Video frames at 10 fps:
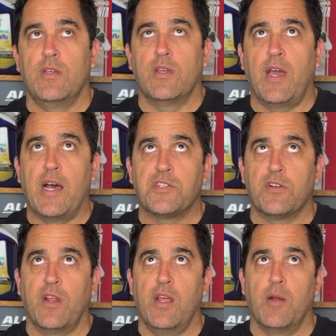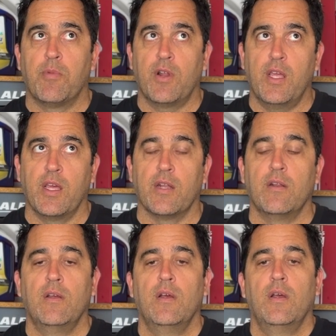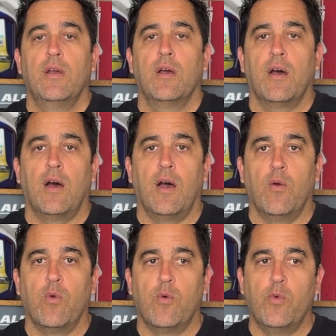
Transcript: caster camber kit. We're